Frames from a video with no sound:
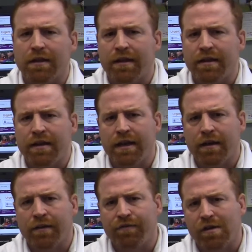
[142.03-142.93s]
and then you need
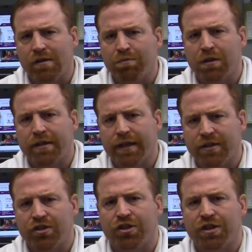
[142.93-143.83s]
a follow-up blood
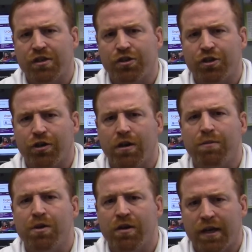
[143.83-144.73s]
test just to ensure
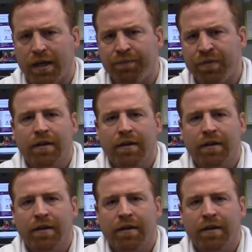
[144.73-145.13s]
immunity.